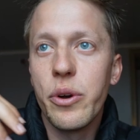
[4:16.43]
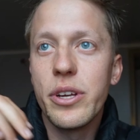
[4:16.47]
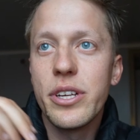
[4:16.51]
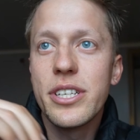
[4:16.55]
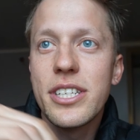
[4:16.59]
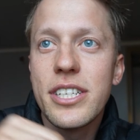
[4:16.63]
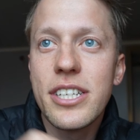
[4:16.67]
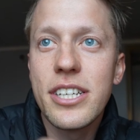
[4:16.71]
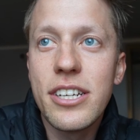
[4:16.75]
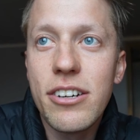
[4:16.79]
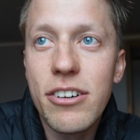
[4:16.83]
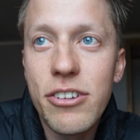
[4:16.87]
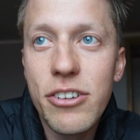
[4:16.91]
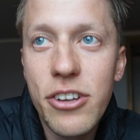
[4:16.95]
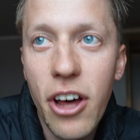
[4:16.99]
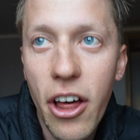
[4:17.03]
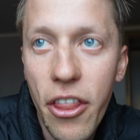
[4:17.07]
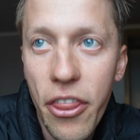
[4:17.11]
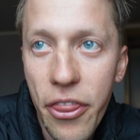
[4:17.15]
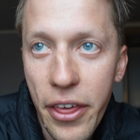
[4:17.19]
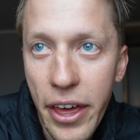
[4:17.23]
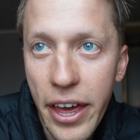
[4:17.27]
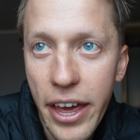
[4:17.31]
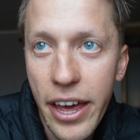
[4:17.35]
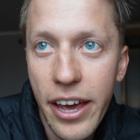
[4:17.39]
We're still
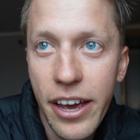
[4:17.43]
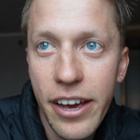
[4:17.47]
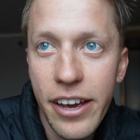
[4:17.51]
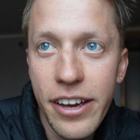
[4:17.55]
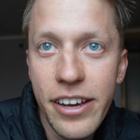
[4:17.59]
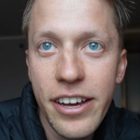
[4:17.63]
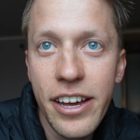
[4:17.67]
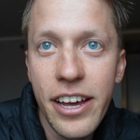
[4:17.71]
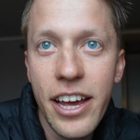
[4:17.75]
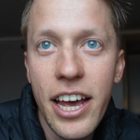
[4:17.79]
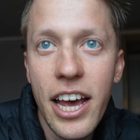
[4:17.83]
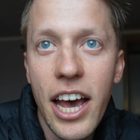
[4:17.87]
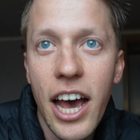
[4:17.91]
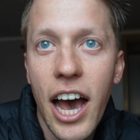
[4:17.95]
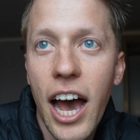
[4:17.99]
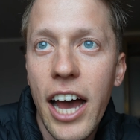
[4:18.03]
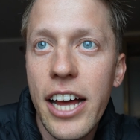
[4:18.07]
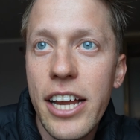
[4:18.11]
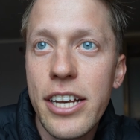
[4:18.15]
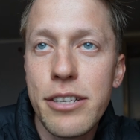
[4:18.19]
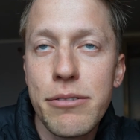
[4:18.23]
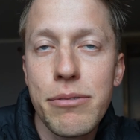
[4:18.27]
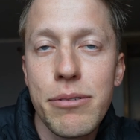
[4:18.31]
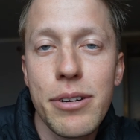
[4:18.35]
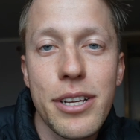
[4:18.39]
not there. I
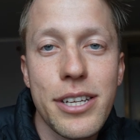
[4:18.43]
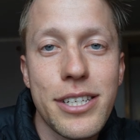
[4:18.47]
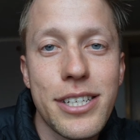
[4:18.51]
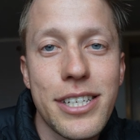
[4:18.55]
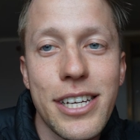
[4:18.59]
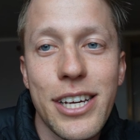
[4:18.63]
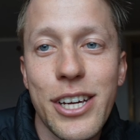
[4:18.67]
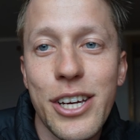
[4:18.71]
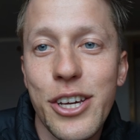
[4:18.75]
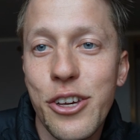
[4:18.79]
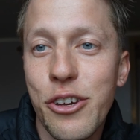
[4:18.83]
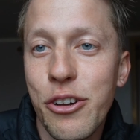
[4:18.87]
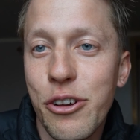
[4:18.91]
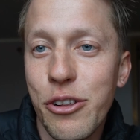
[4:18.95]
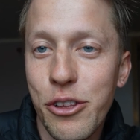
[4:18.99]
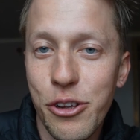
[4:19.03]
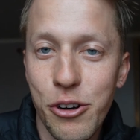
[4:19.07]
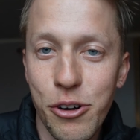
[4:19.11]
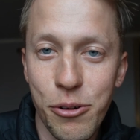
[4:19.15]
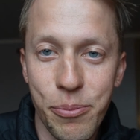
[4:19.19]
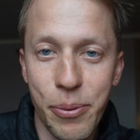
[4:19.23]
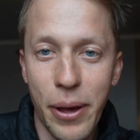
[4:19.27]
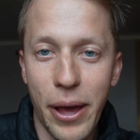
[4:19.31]
just want to see a cute little